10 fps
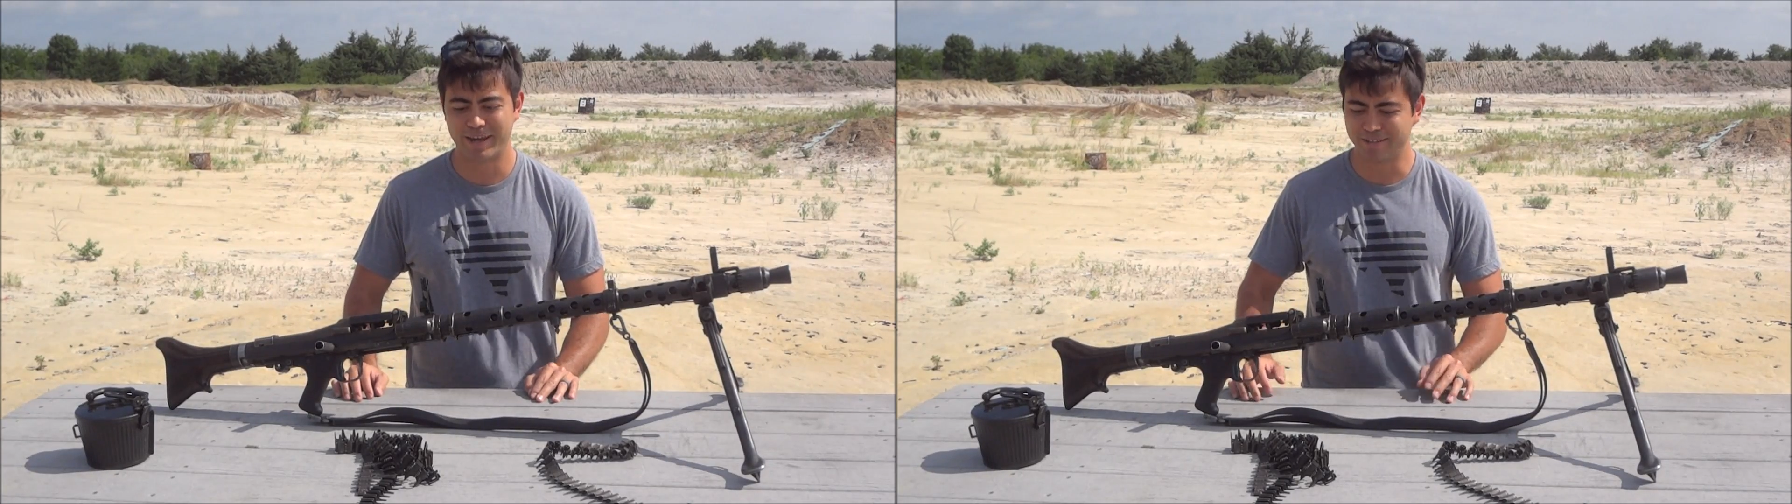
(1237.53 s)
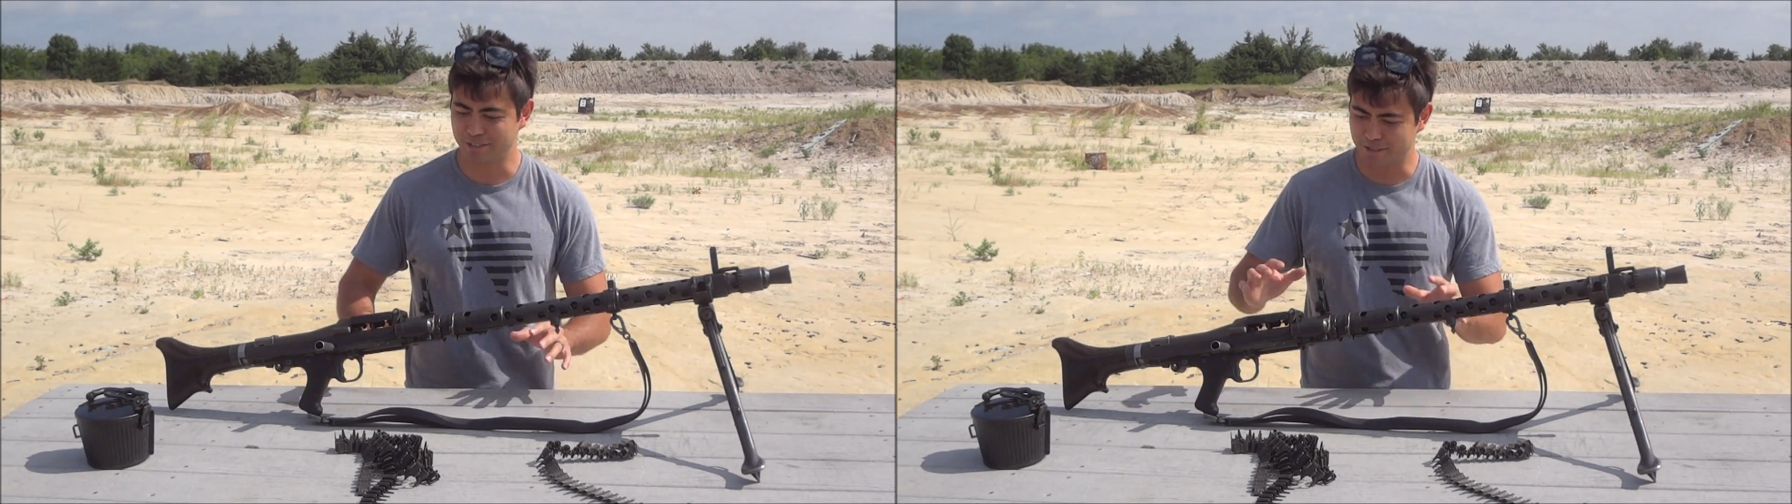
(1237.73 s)

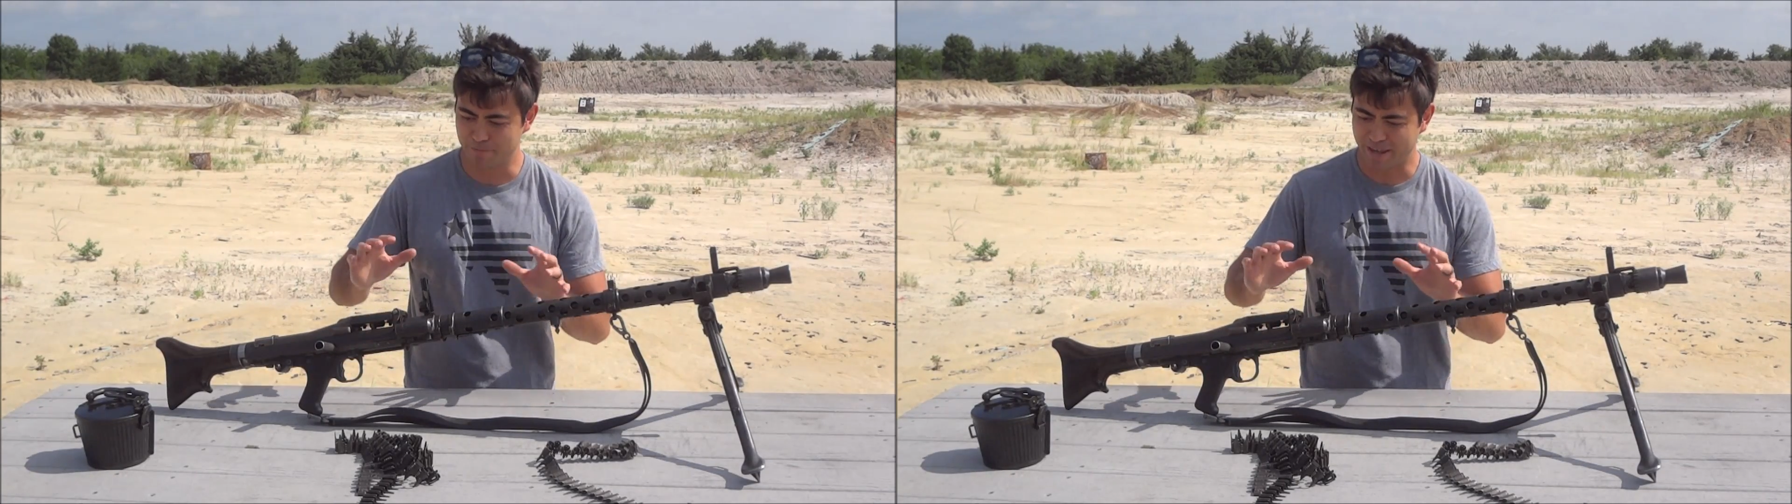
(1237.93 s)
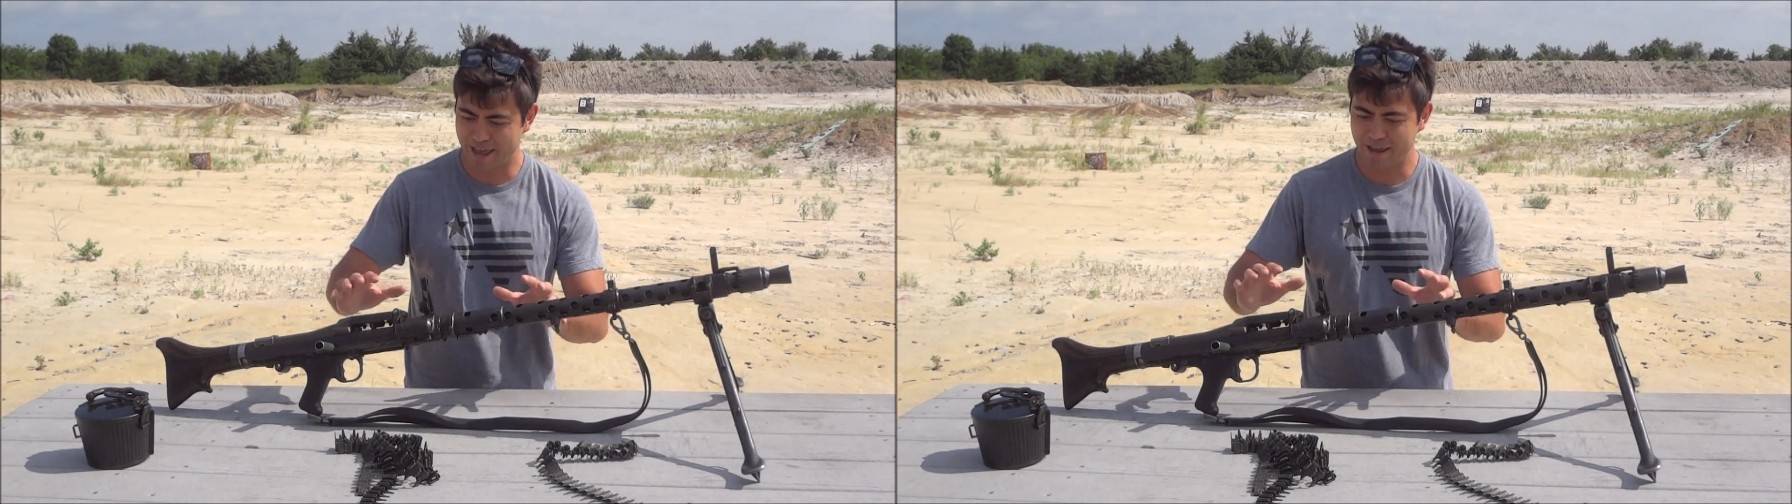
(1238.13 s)
and just the
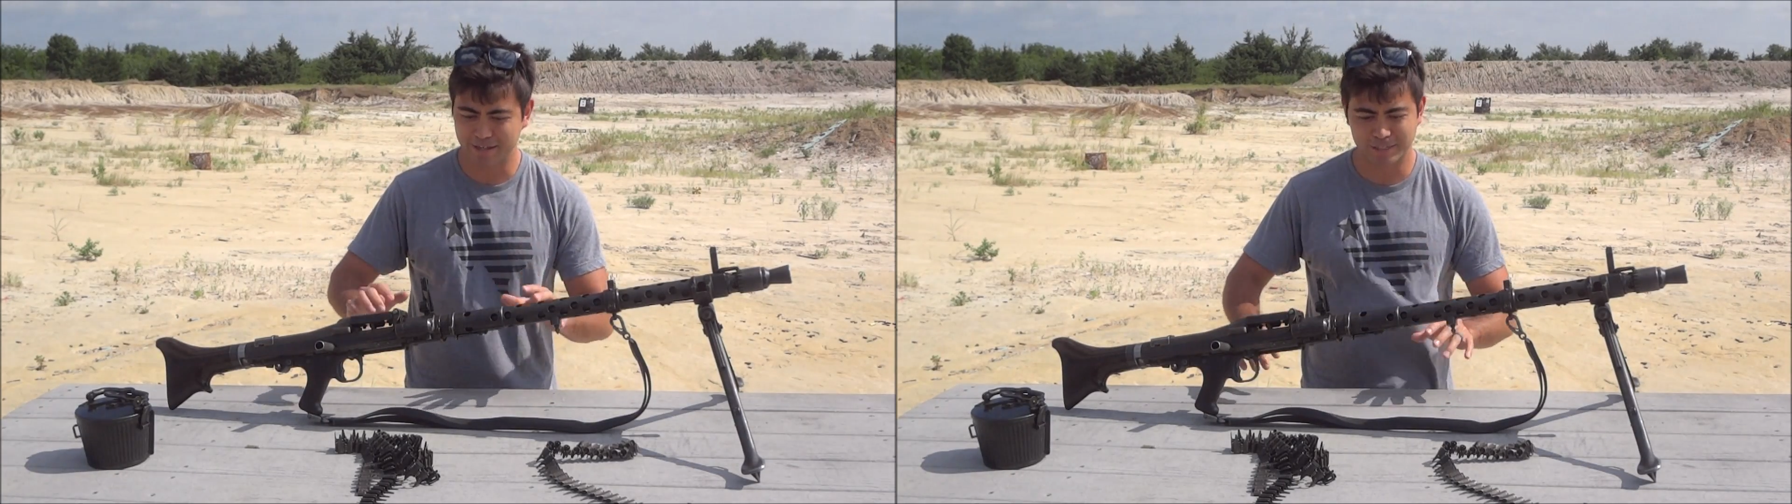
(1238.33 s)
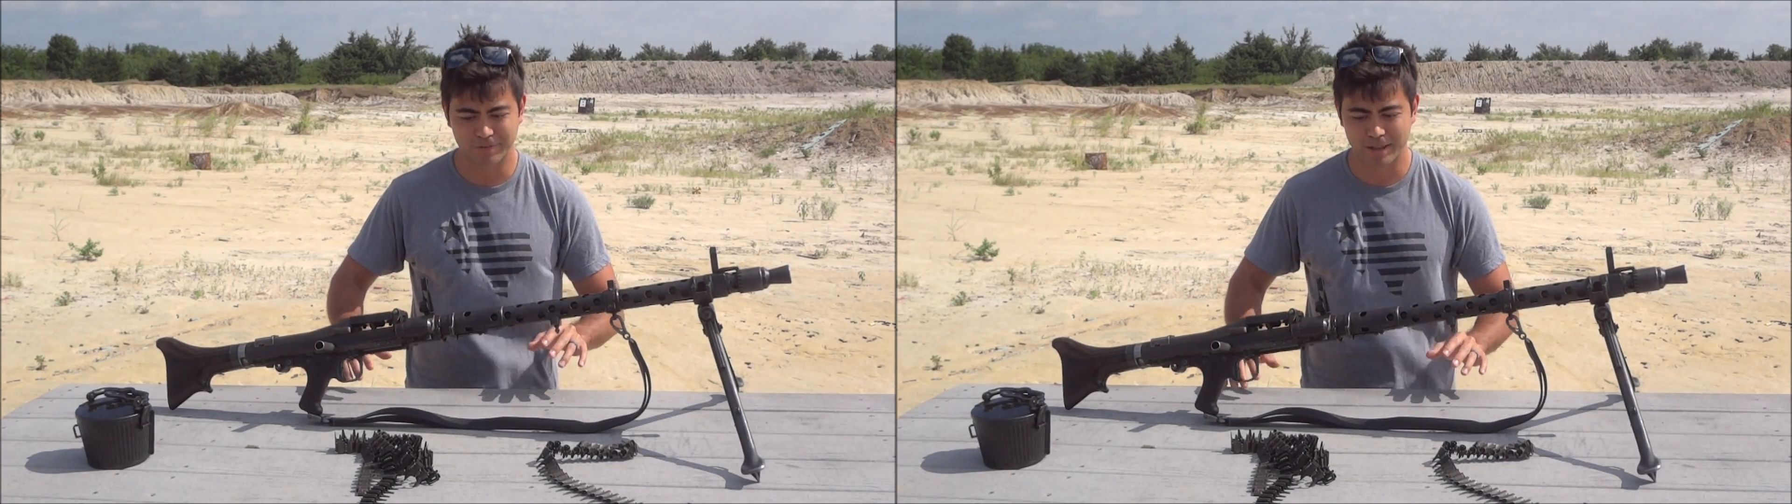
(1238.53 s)

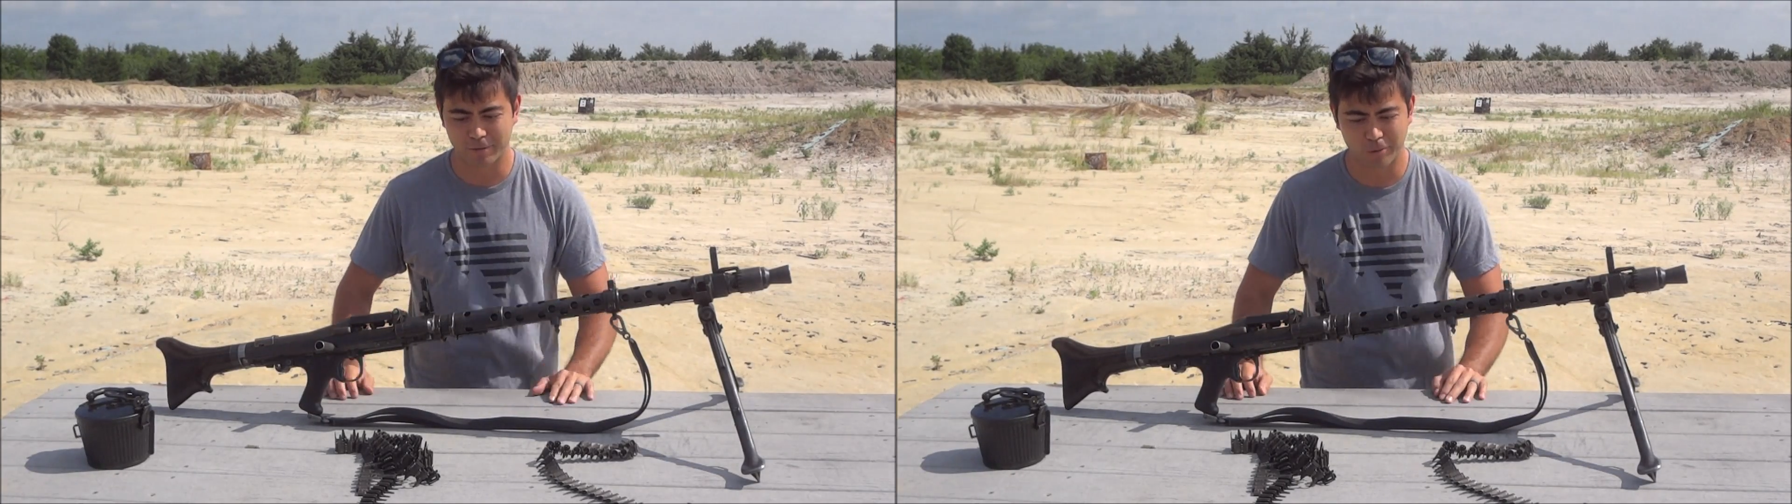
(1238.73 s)
mechanics of how they